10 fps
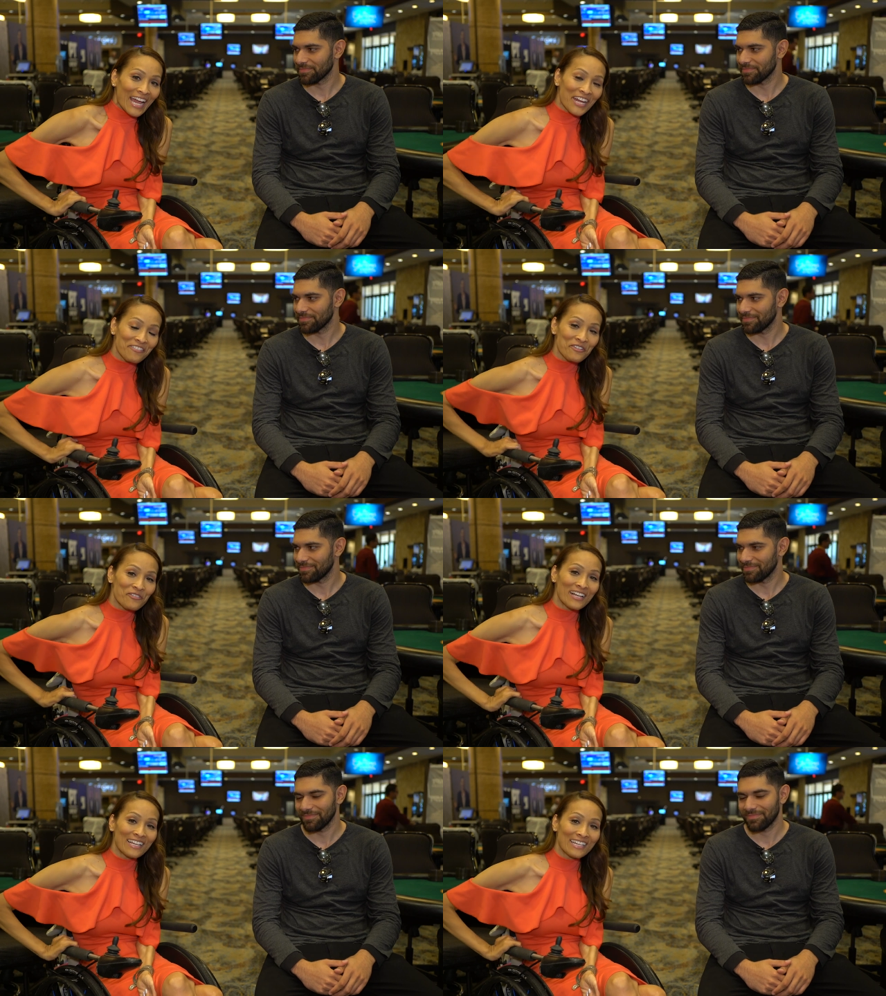Speaker 1: Hi
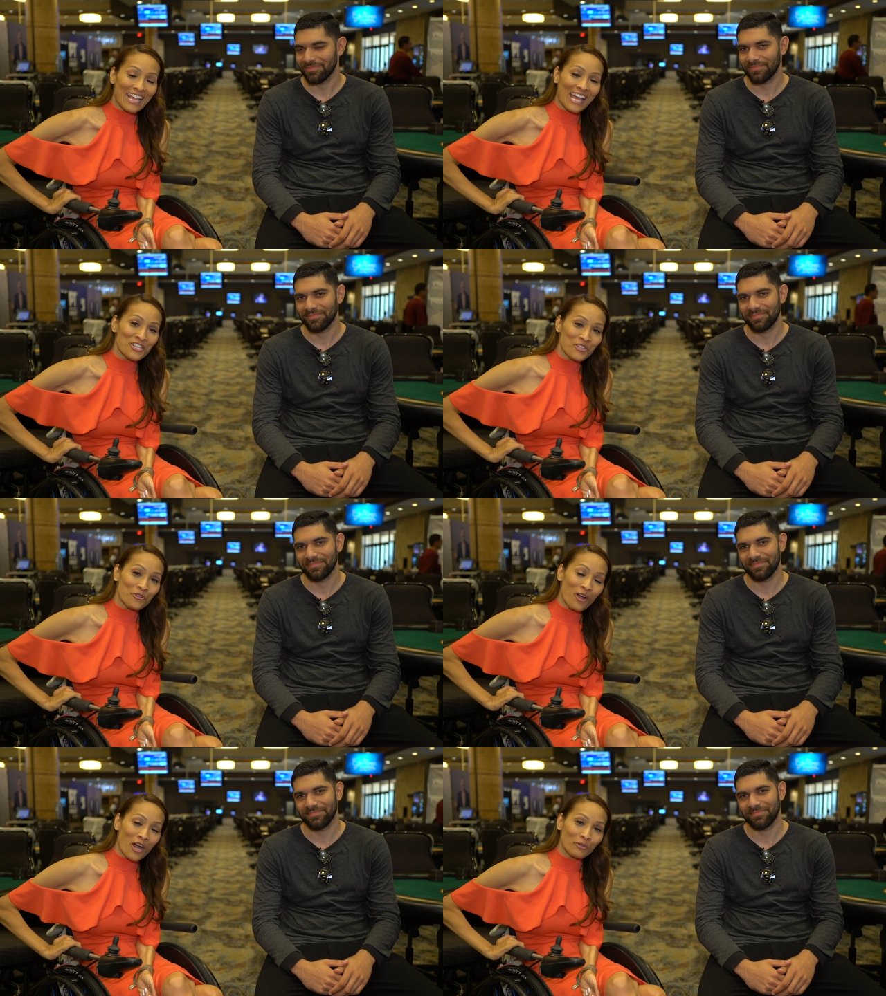everyone,
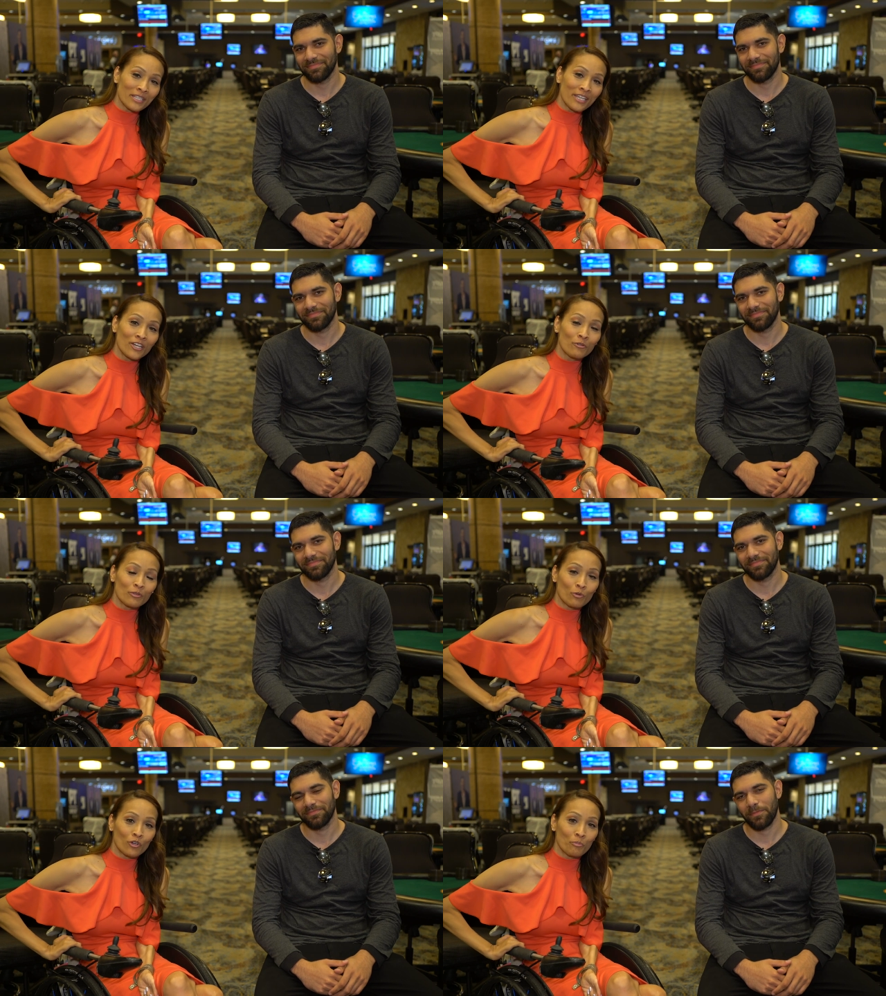Angela Rockwood here
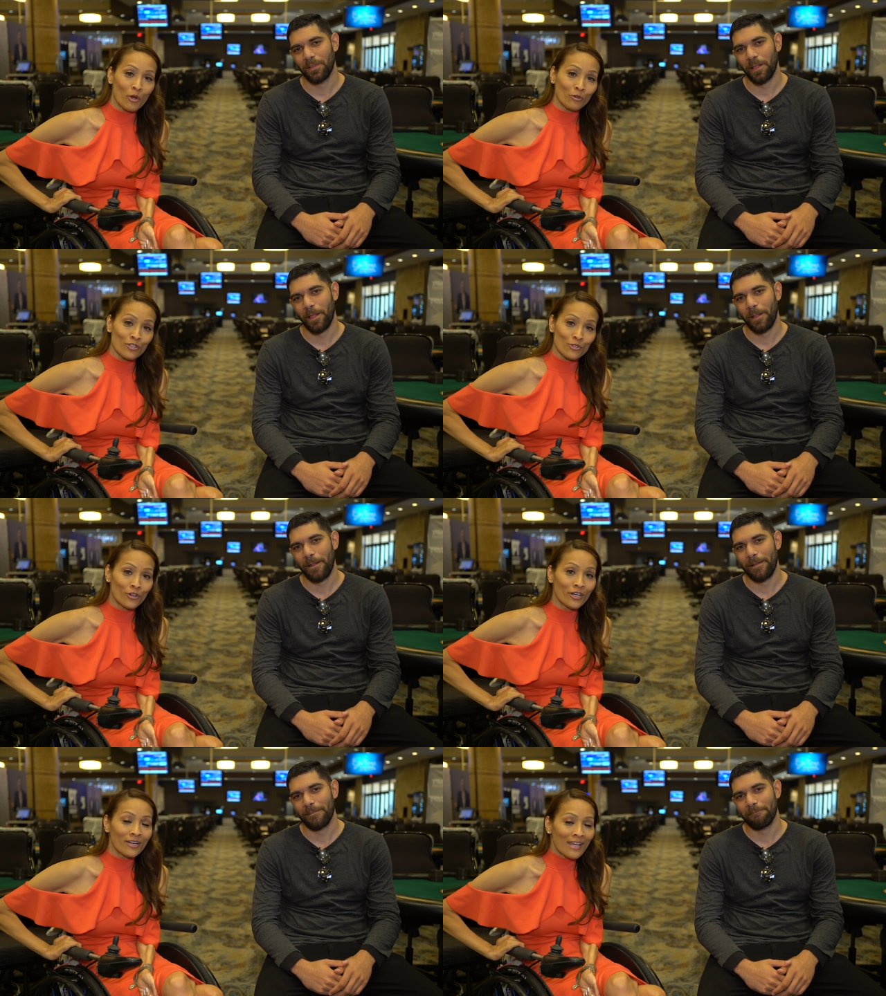with World Poker
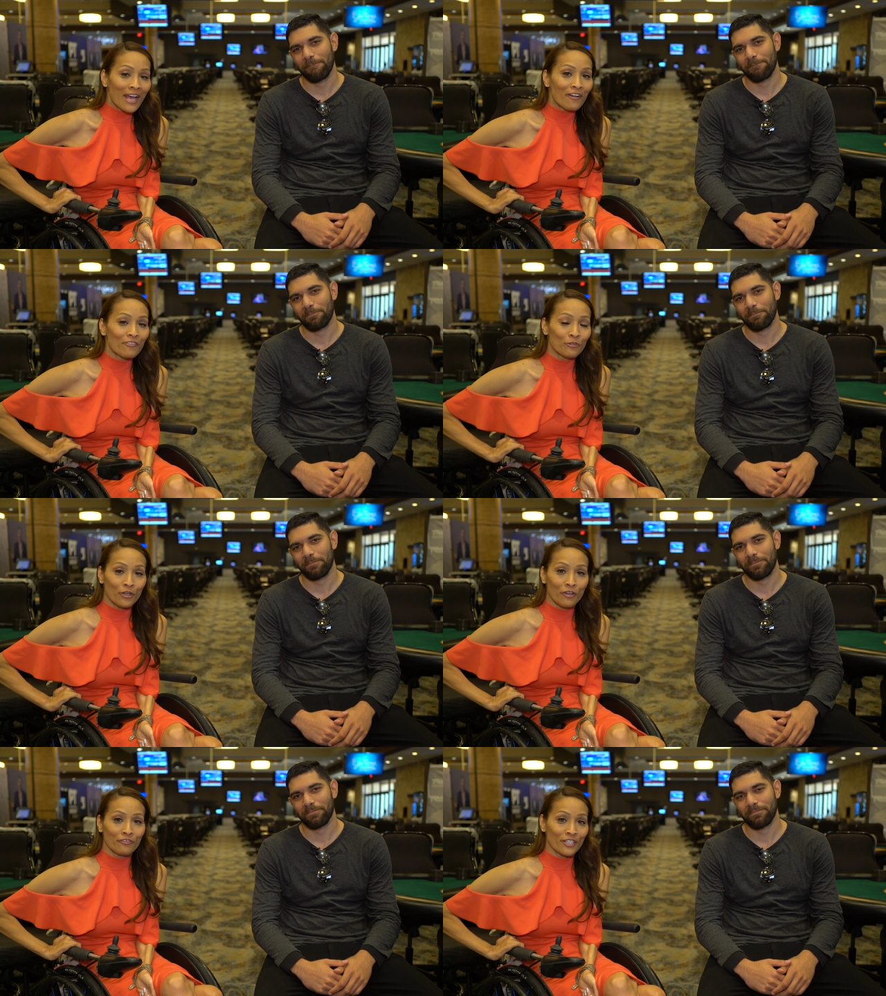Tour of the
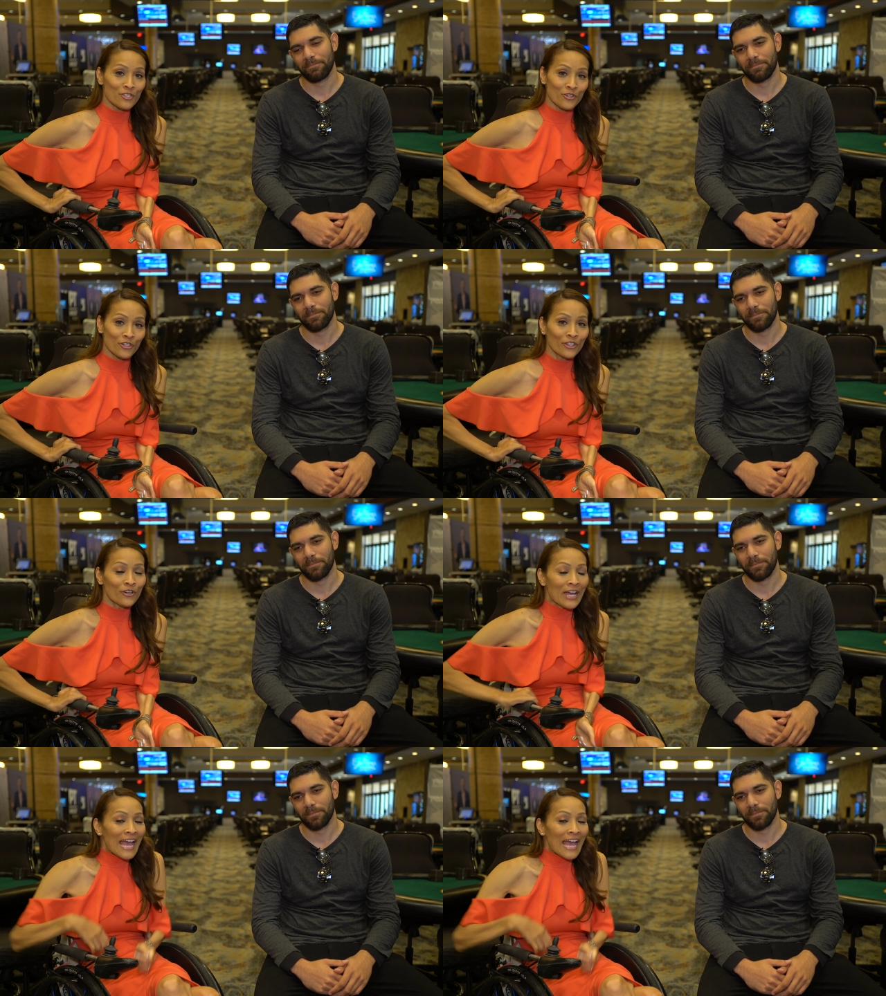Royal Flush Crew,